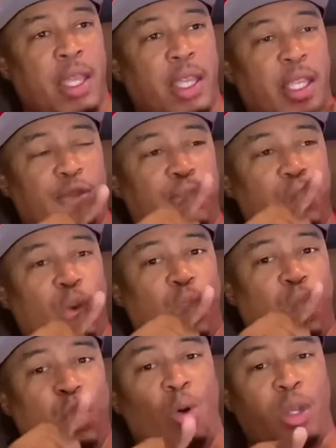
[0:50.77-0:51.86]
if your
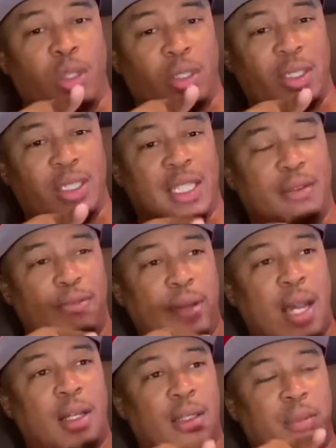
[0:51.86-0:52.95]
lawyer didn't file